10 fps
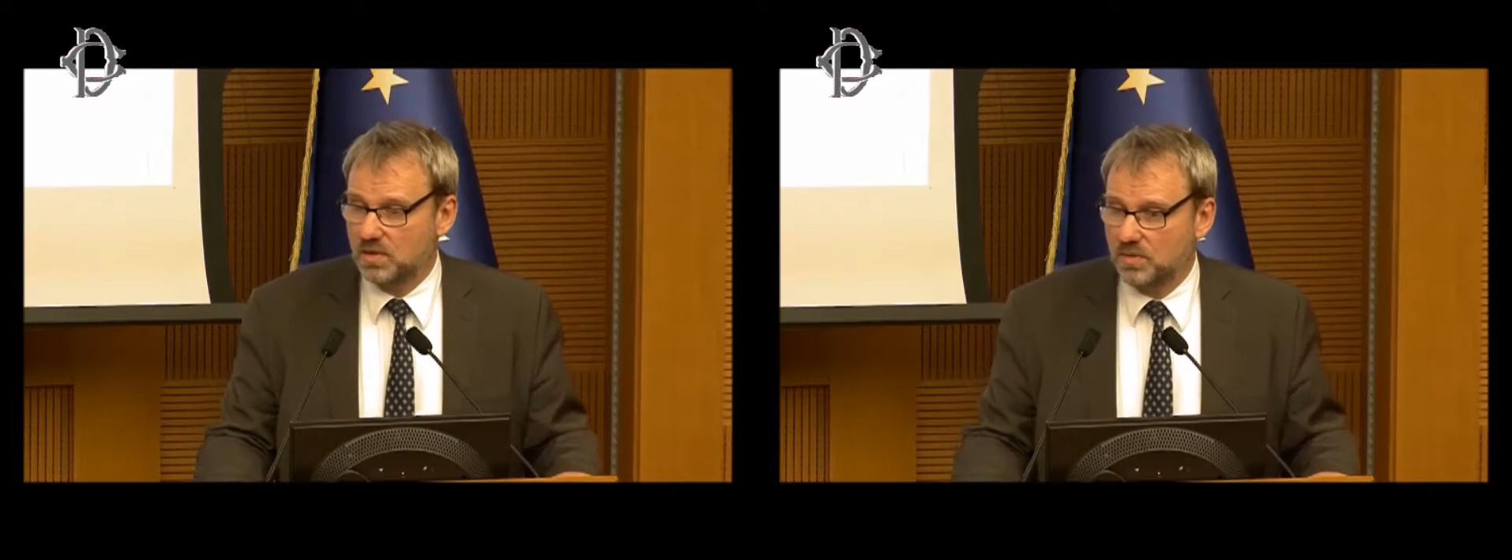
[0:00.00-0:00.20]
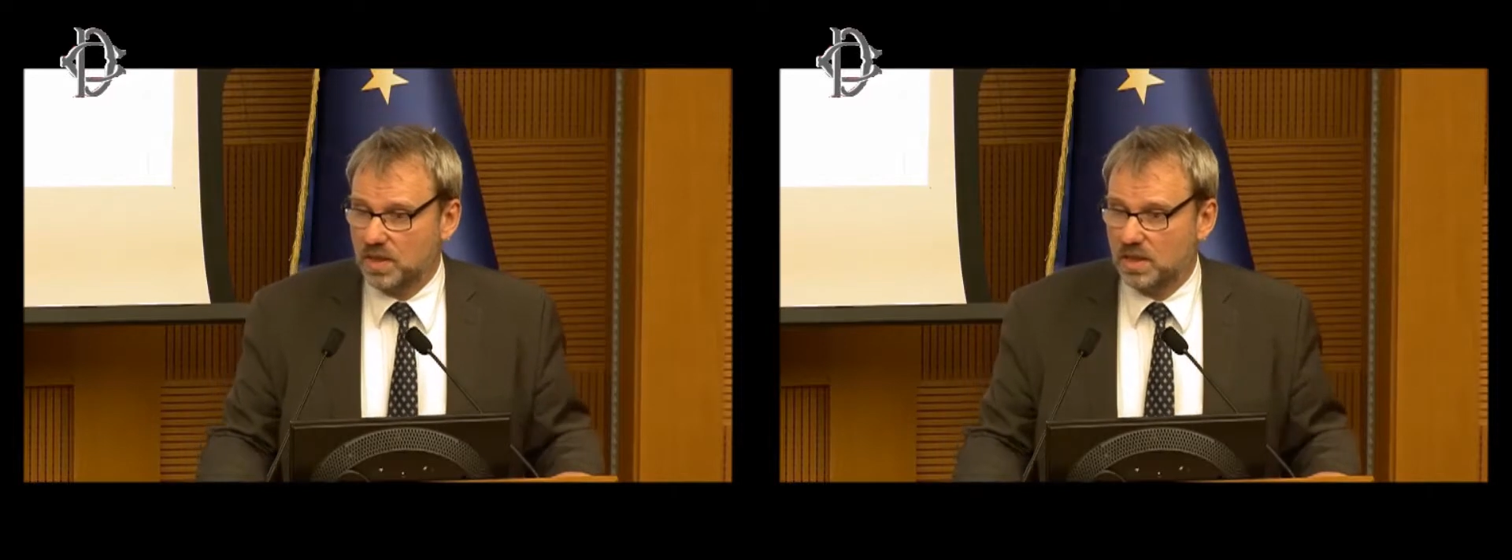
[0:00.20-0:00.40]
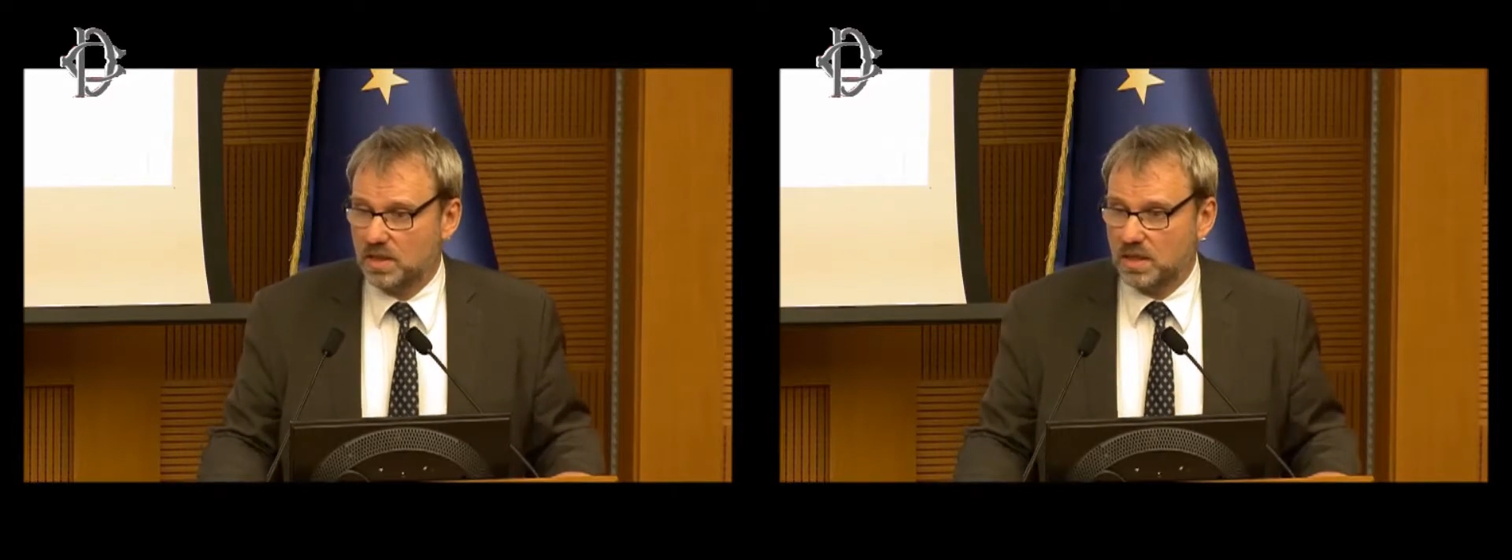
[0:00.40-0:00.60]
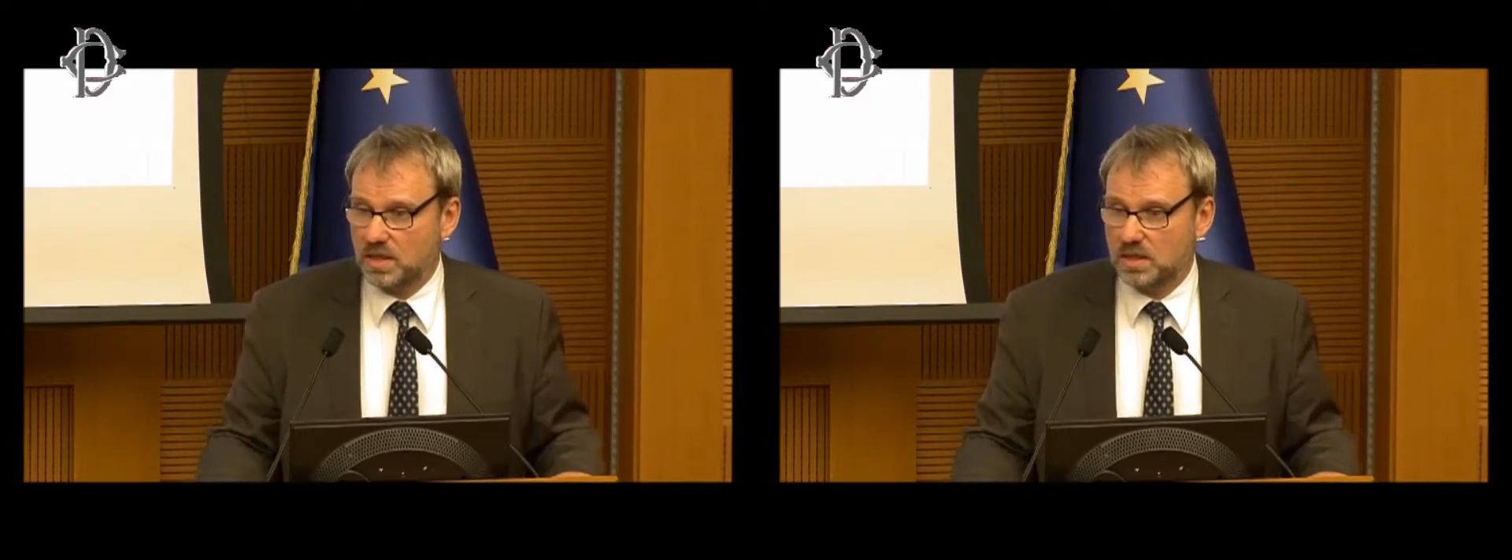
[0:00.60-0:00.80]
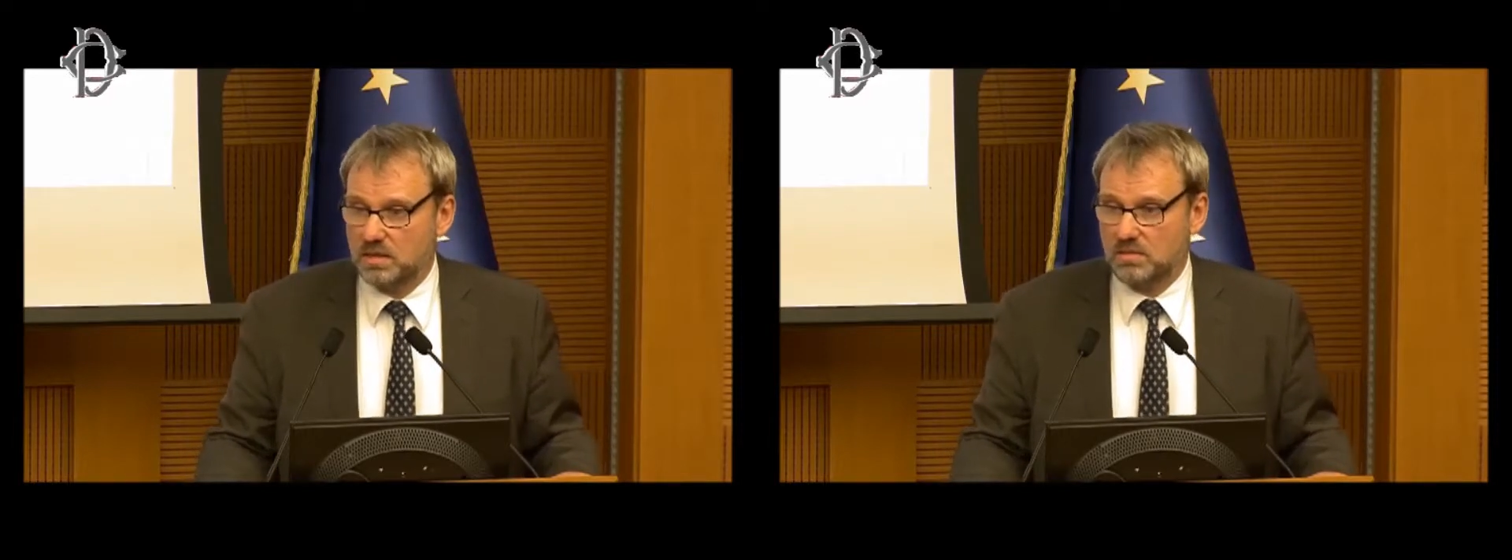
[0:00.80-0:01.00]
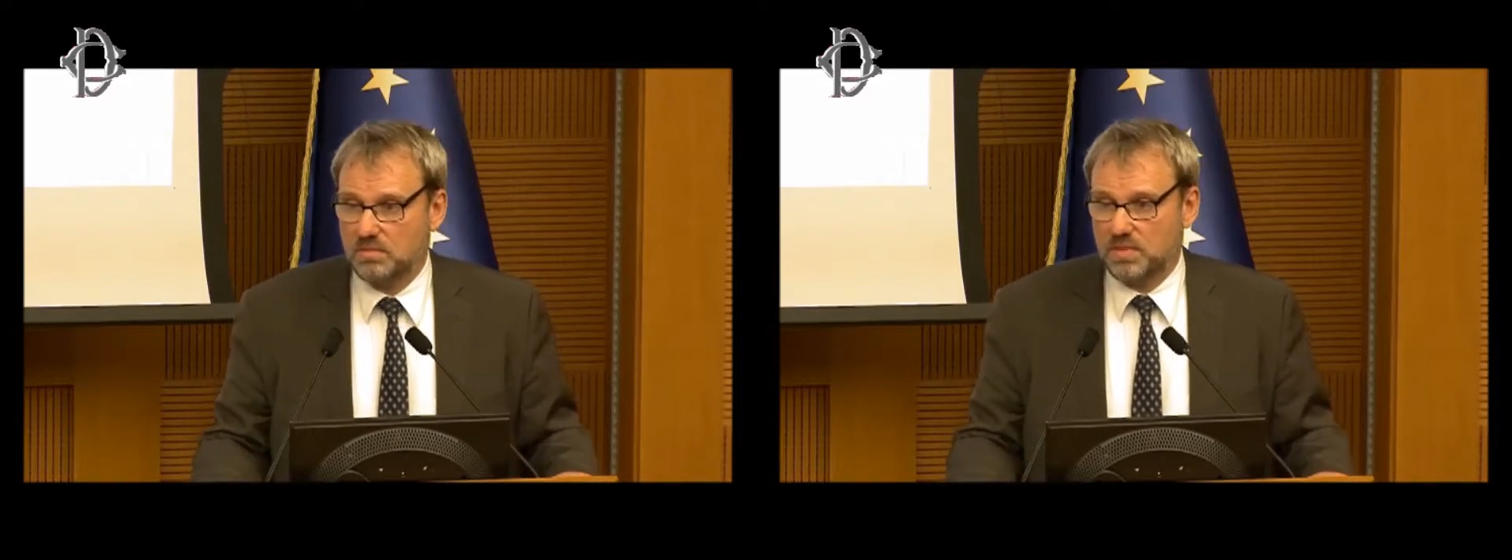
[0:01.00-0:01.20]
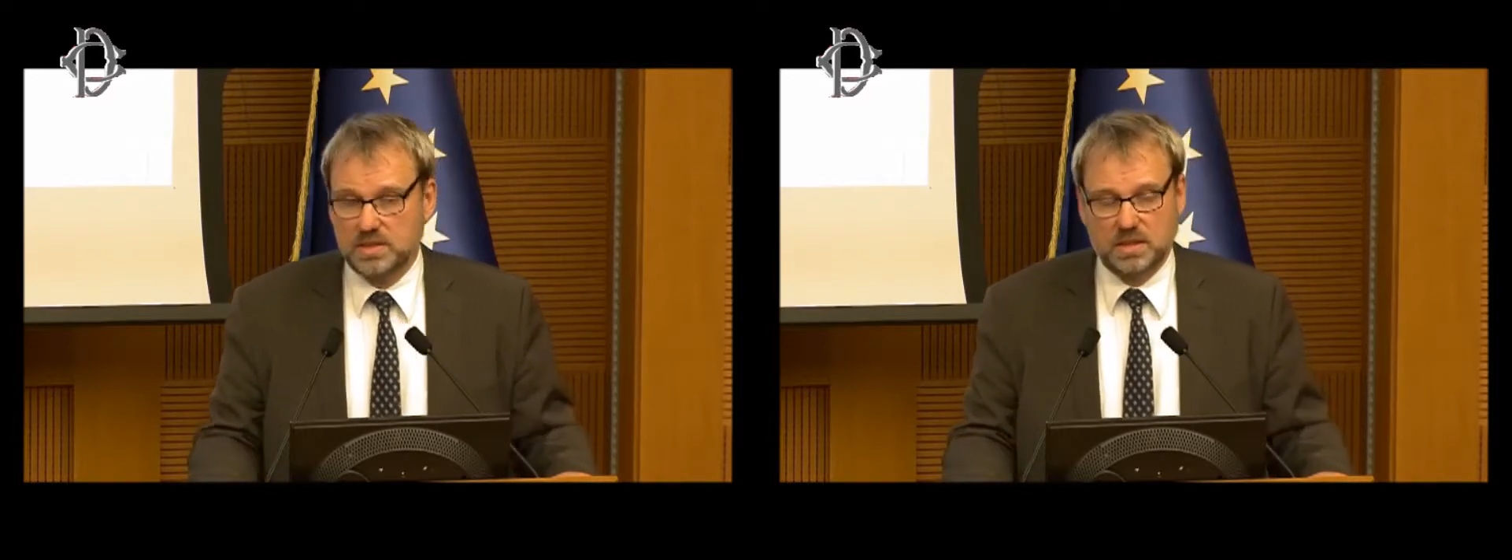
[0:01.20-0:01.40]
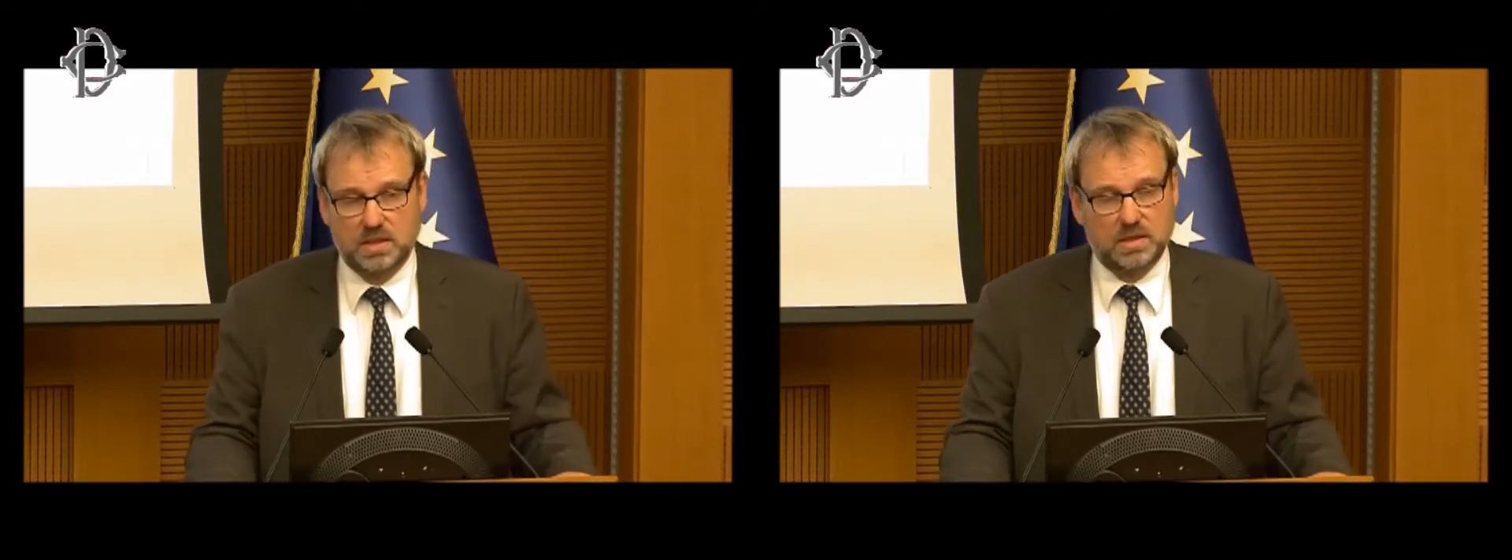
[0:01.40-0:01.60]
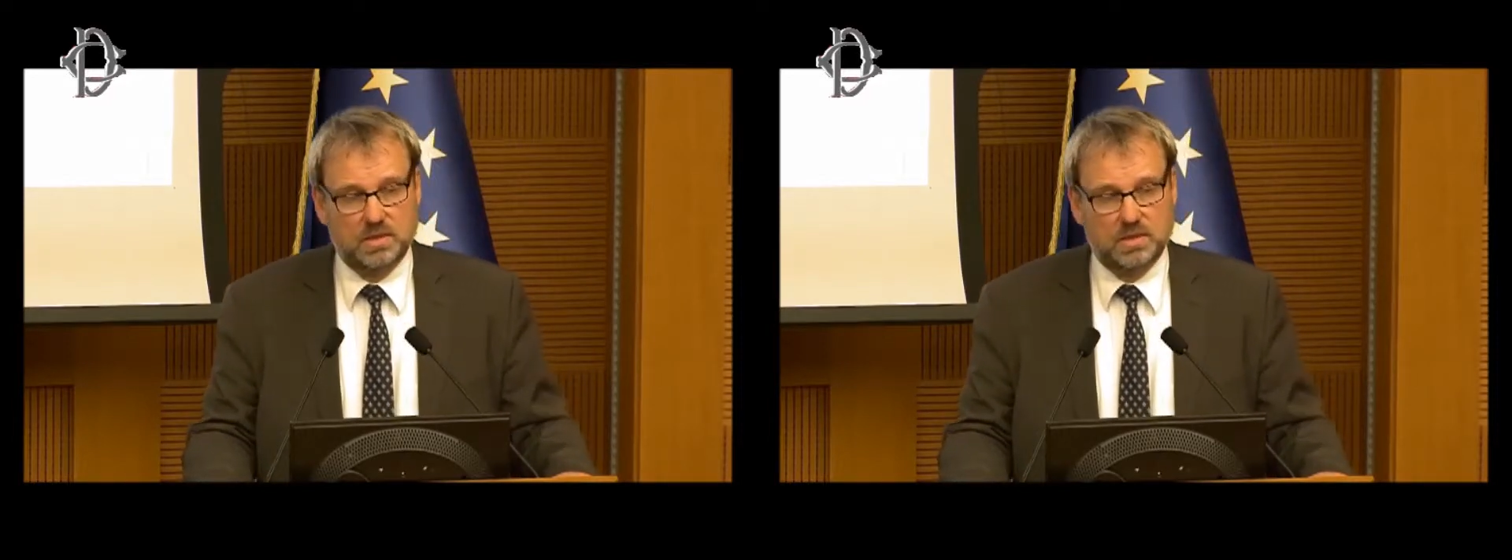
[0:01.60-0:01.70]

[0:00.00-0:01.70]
where they can basically,